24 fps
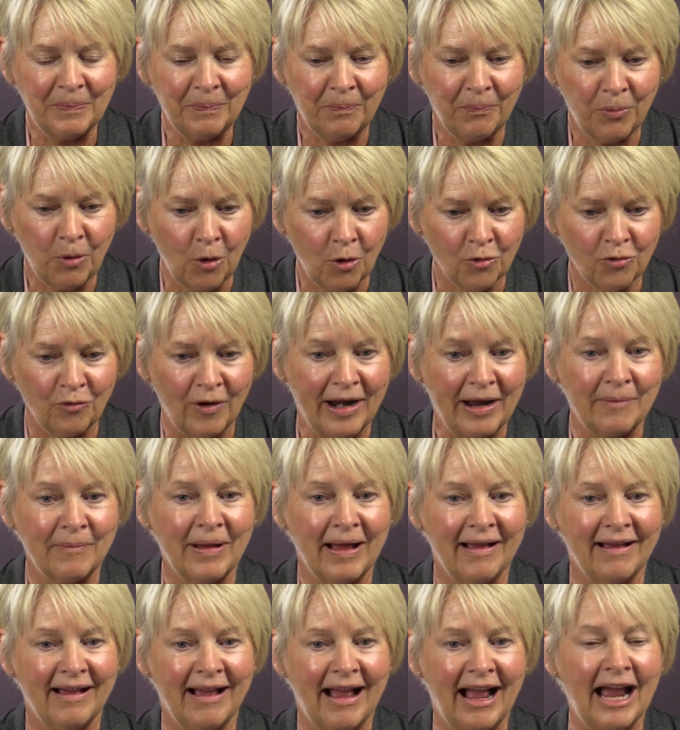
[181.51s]
program,
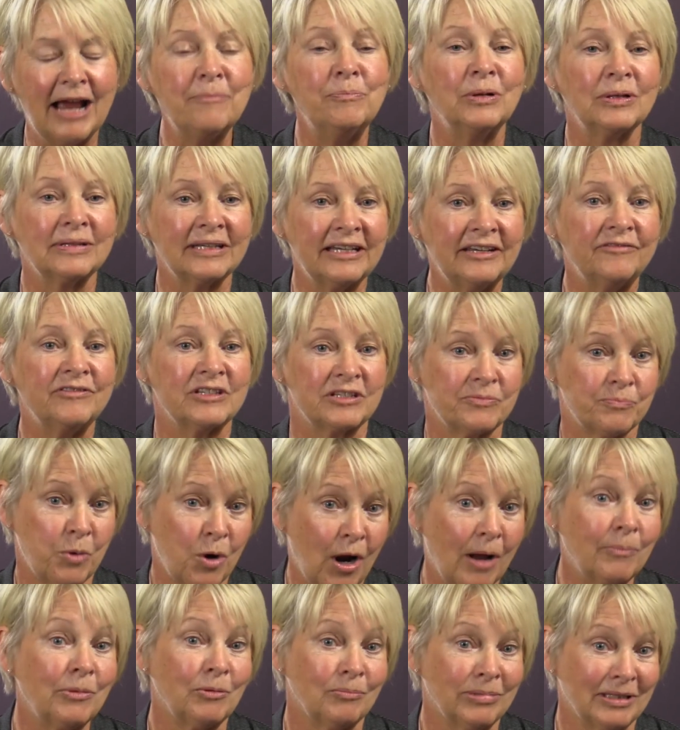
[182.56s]
I believe, is
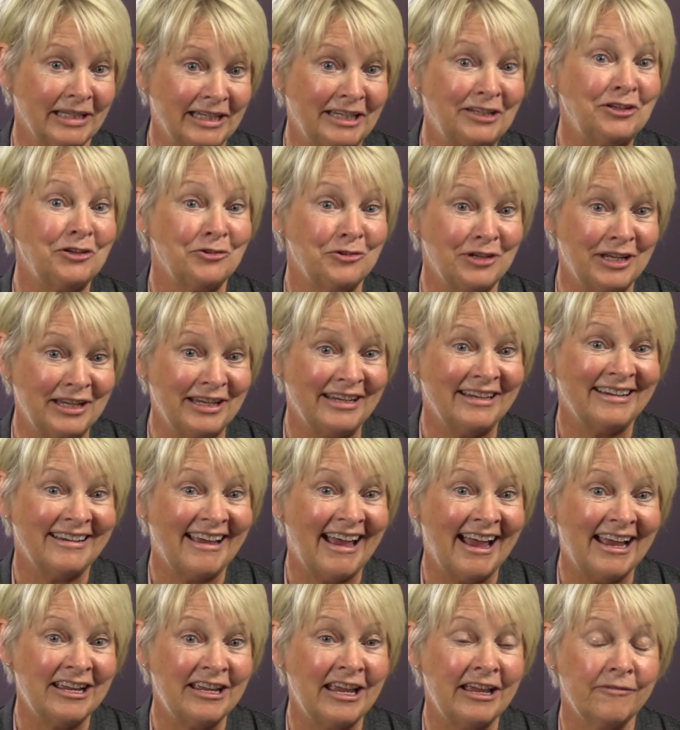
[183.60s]
probably unique.
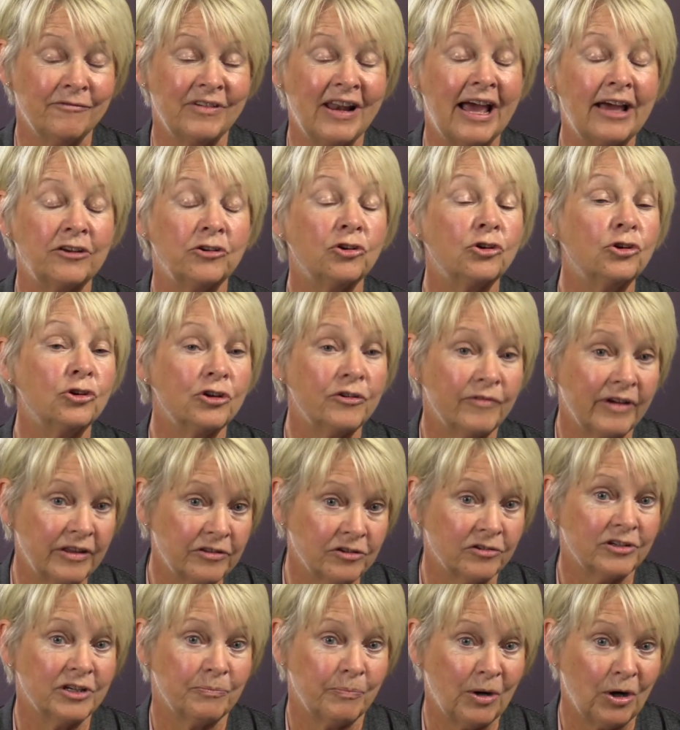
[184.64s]
I have not heard of other
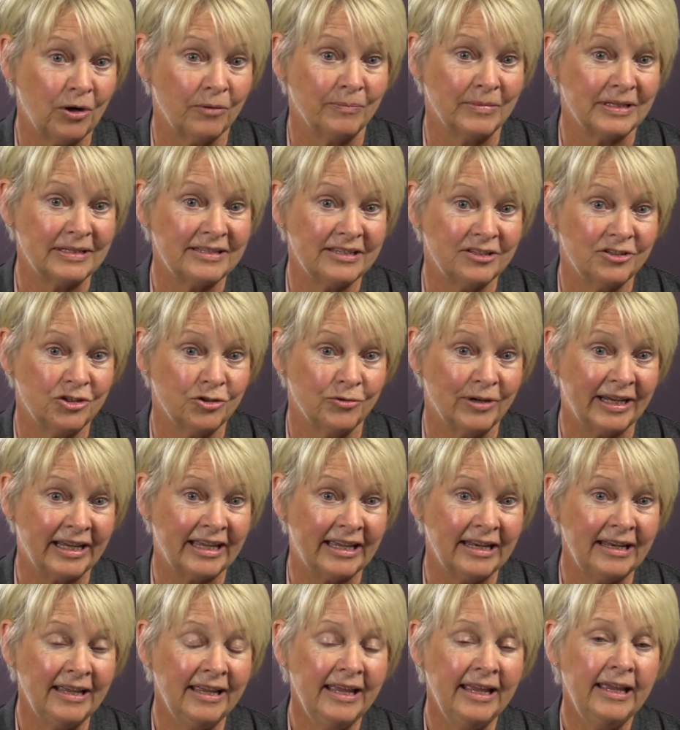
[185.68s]
departments doing it.
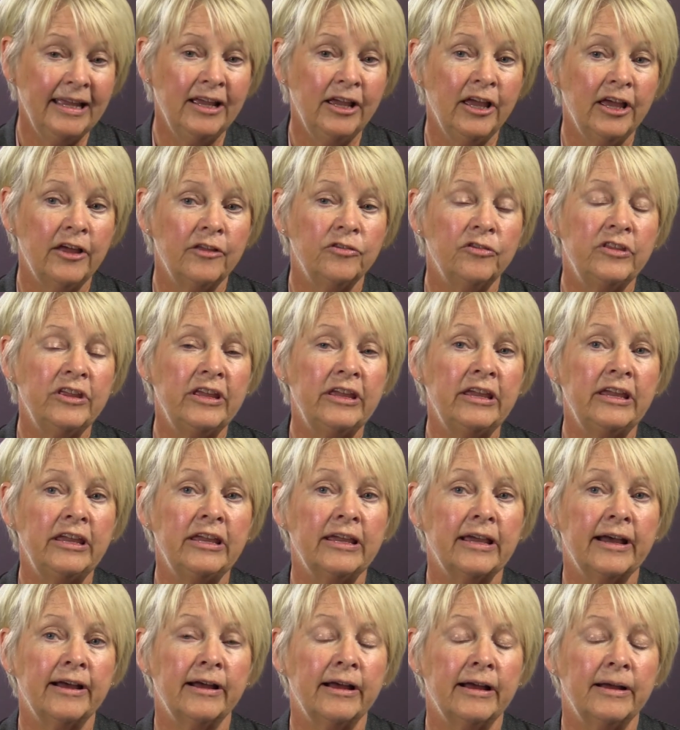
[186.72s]
The
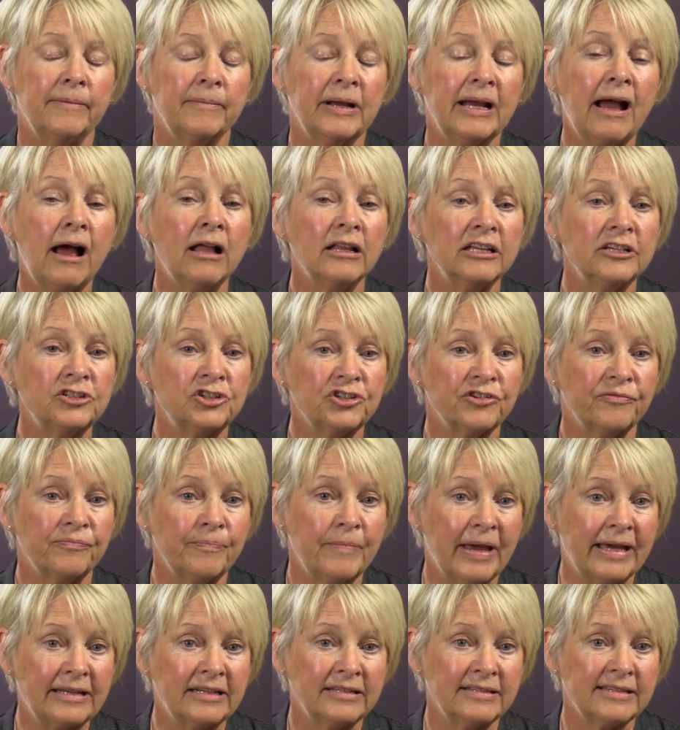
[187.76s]
College of
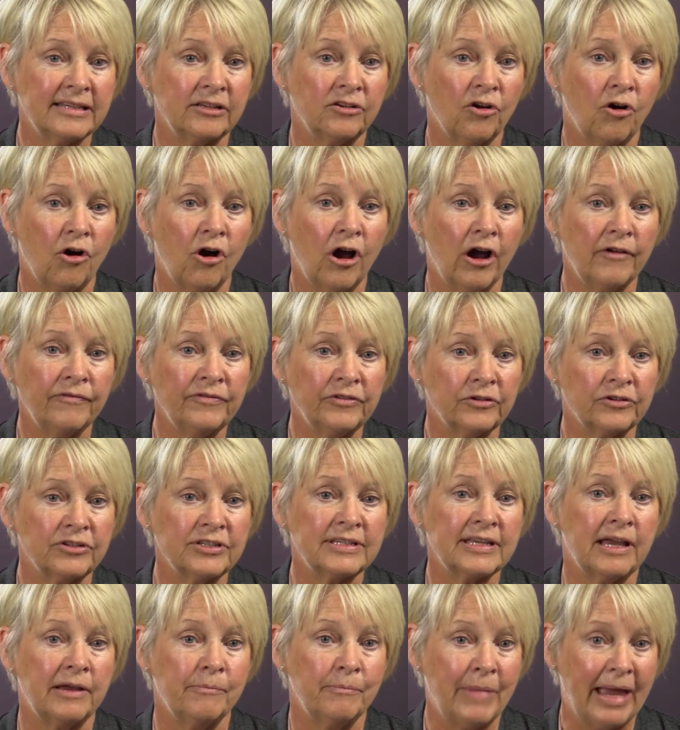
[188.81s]
Medicine offers
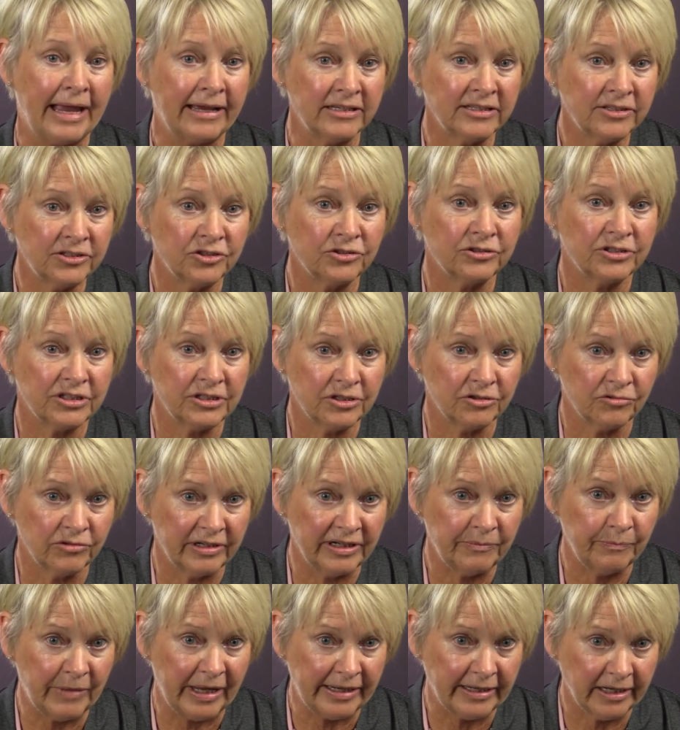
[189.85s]
a master's degree
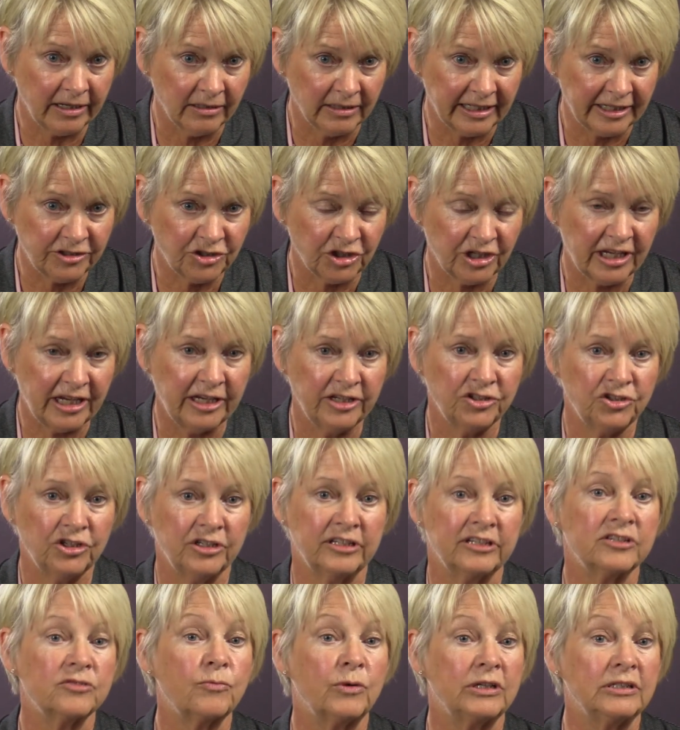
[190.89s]
in medical education
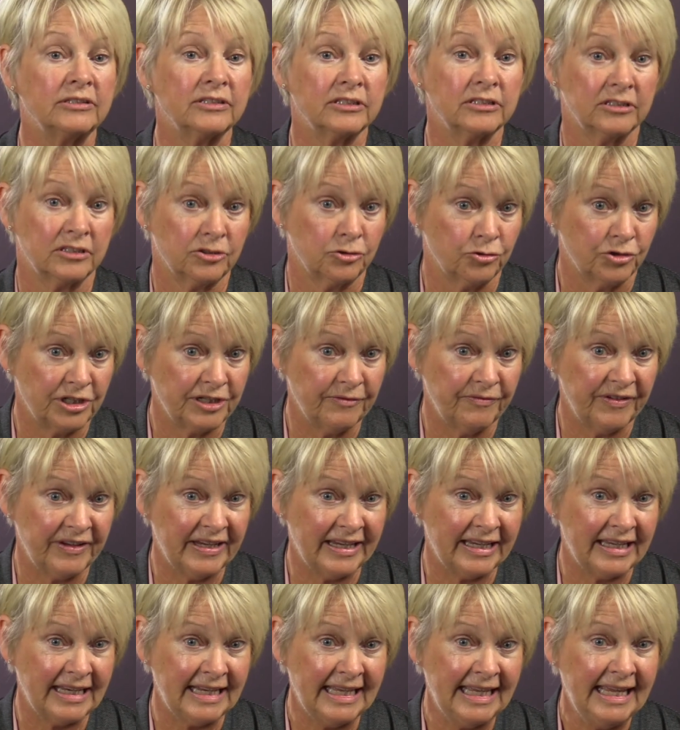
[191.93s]
as well as a
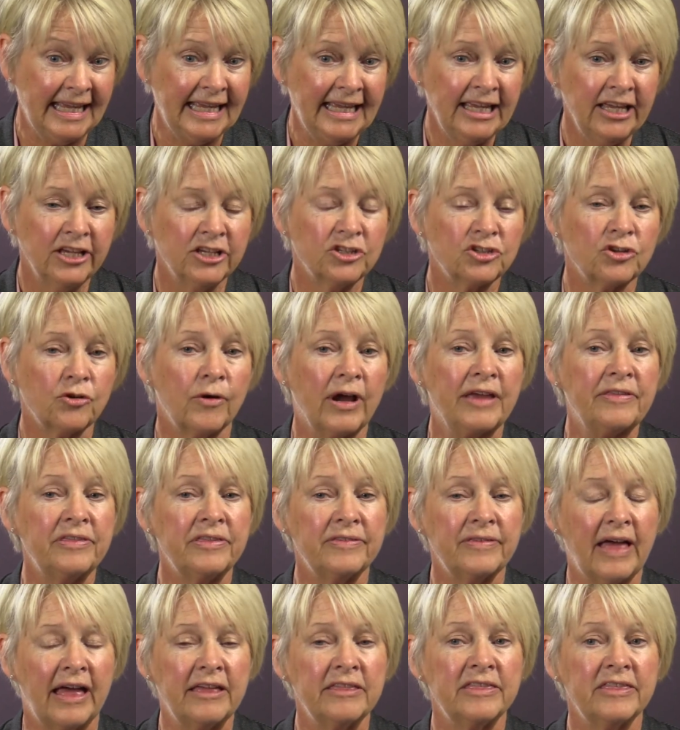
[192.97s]
certificate. So I
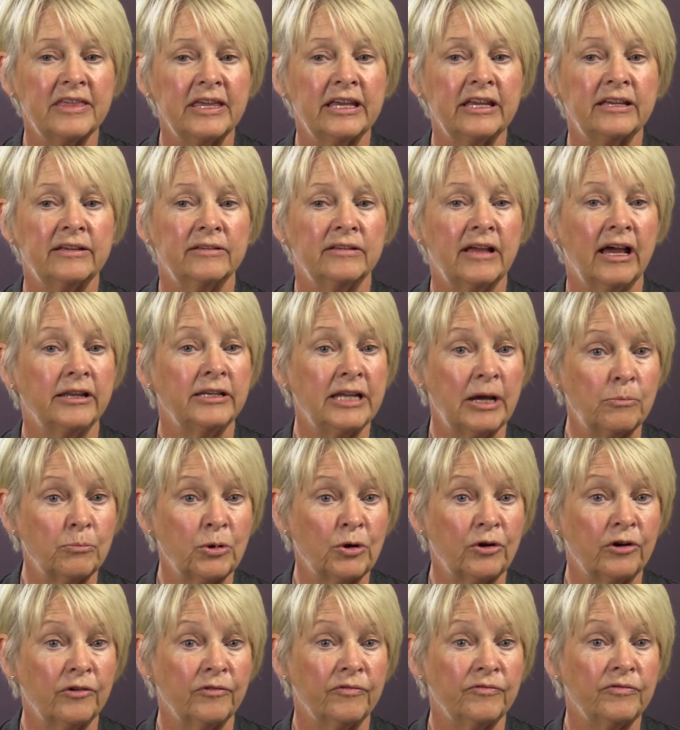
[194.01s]
think a
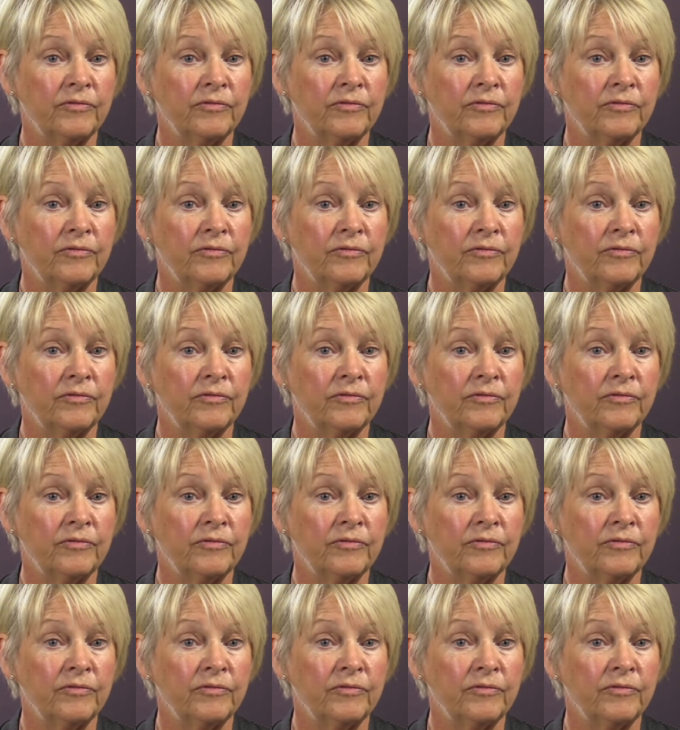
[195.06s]
number of